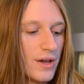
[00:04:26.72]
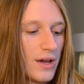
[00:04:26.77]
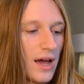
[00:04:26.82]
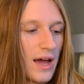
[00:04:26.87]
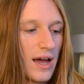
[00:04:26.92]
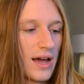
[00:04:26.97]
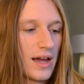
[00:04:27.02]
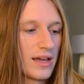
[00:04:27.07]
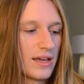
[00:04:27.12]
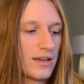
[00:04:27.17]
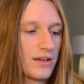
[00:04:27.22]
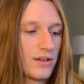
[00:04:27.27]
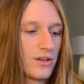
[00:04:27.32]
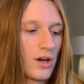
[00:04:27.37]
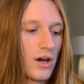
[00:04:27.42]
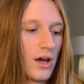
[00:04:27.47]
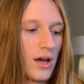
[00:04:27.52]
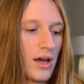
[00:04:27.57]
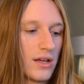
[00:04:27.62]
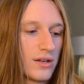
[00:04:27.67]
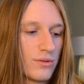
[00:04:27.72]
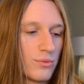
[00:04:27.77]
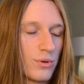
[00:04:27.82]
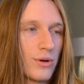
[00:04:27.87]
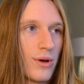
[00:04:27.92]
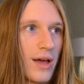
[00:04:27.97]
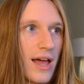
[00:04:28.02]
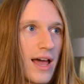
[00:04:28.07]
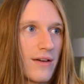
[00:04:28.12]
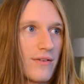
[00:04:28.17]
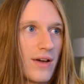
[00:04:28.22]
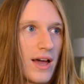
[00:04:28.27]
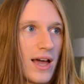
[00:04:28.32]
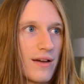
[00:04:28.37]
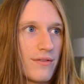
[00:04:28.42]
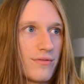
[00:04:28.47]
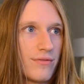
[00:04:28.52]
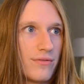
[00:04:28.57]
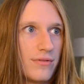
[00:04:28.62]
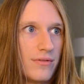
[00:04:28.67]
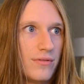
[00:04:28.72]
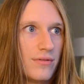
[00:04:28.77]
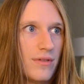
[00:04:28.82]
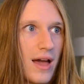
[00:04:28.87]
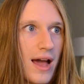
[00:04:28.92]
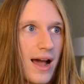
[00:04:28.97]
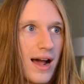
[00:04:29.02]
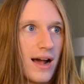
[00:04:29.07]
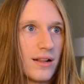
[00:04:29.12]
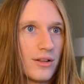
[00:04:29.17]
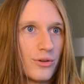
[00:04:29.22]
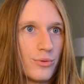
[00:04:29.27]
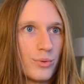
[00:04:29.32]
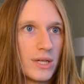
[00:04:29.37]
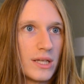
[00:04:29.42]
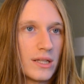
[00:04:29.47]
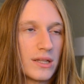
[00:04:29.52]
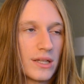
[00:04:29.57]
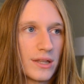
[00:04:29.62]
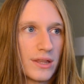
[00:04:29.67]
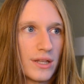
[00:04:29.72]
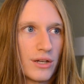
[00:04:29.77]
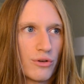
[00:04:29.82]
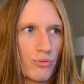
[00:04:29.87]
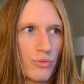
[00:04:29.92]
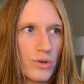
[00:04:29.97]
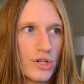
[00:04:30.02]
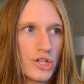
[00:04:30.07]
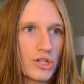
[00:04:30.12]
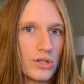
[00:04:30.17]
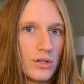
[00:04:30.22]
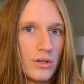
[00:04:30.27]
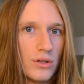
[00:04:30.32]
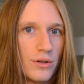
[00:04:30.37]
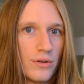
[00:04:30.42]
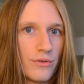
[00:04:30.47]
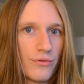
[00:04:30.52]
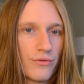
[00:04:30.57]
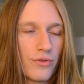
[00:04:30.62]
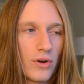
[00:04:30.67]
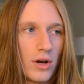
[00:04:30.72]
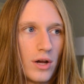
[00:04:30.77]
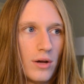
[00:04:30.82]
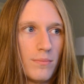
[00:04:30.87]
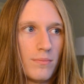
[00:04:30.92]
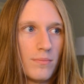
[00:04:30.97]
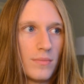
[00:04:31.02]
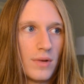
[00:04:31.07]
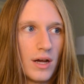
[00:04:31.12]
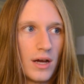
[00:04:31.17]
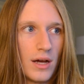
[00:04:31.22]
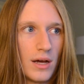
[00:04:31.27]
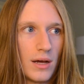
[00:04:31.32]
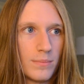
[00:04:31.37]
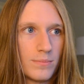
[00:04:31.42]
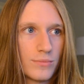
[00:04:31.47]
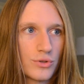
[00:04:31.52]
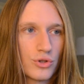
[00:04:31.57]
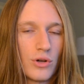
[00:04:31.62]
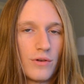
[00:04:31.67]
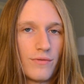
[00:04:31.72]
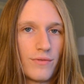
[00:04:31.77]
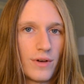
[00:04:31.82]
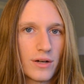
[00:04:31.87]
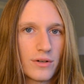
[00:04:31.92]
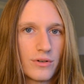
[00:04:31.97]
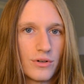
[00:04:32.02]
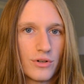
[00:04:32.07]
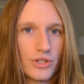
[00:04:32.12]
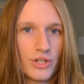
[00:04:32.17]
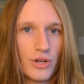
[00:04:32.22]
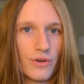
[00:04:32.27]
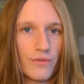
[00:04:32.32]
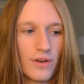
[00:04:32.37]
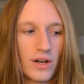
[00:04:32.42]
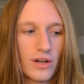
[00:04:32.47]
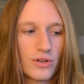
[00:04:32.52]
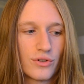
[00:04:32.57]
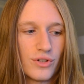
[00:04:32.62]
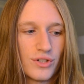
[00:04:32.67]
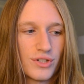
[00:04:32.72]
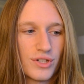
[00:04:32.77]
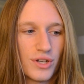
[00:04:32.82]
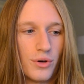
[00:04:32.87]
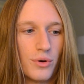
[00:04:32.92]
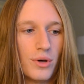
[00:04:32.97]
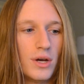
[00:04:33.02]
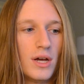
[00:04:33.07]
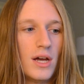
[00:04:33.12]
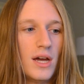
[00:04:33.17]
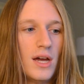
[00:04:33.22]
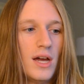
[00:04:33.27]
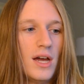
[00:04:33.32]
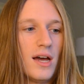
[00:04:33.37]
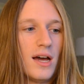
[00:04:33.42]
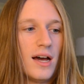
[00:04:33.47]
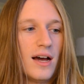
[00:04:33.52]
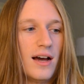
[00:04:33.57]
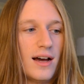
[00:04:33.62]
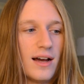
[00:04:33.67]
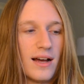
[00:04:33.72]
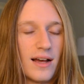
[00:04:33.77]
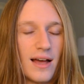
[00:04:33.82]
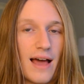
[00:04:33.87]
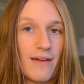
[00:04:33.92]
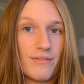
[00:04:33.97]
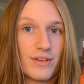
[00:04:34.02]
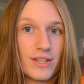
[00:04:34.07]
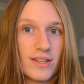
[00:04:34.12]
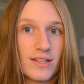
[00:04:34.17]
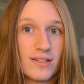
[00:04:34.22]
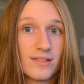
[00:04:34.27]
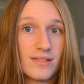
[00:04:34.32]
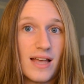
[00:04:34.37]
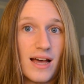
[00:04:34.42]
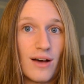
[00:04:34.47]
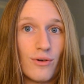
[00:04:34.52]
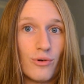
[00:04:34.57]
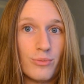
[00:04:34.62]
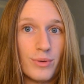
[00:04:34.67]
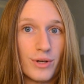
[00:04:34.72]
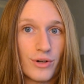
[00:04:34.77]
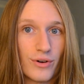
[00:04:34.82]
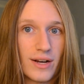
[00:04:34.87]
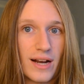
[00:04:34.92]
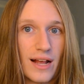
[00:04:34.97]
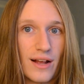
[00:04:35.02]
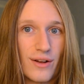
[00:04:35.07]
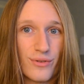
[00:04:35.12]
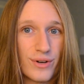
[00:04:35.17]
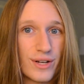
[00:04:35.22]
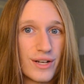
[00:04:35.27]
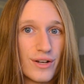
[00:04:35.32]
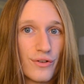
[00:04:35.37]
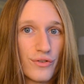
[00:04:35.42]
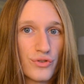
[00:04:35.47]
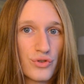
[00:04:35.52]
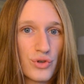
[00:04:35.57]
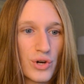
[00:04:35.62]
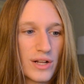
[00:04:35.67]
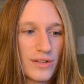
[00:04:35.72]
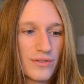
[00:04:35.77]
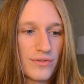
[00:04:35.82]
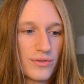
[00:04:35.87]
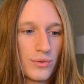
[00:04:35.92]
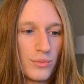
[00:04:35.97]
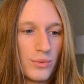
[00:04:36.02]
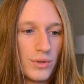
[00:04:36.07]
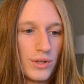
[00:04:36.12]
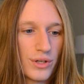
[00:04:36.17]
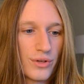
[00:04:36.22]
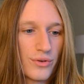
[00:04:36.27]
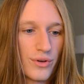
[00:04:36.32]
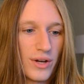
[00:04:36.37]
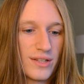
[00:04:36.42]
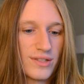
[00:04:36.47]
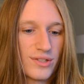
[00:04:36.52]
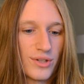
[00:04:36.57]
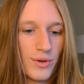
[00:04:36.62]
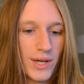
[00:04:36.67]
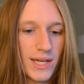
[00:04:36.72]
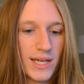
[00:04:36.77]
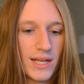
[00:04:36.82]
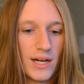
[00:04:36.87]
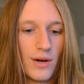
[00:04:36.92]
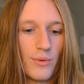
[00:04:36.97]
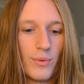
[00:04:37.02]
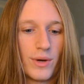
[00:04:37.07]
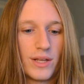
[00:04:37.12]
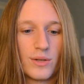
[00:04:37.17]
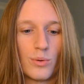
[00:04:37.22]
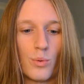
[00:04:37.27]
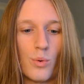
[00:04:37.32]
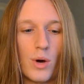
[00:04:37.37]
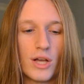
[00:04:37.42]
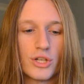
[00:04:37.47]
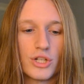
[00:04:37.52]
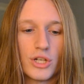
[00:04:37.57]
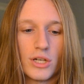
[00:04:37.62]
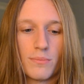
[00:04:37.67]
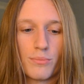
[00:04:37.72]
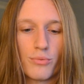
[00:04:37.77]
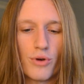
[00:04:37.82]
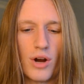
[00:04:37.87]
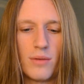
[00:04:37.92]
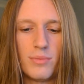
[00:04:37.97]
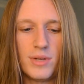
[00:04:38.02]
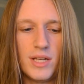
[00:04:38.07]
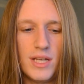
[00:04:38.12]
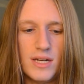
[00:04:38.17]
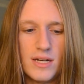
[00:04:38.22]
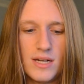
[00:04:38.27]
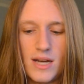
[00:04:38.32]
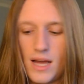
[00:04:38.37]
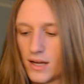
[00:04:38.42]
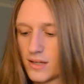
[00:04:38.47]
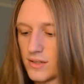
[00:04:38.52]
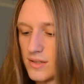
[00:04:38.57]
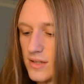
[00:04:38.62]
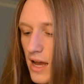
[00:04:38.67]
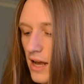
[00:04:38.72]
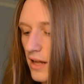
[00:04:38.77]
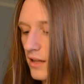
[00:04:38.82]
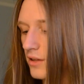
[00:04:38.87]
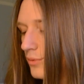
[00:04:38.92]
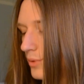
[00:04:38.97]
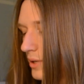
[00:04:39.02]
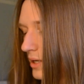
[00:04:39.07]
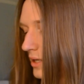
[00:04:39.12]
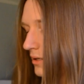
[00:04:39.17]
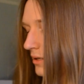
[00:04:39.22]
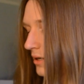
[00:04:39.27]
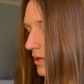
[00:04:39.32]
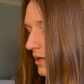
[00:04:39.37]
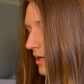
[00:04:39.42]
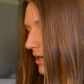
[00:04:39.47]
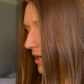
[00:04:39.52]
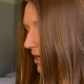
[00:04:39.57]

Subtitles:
I got, what do I have? I have Halloween, like the original from Scream Factory or Shout Factory. So having this now will be great. I already know the transfer will look great, so I cannot wait to watch it probably next Halloween.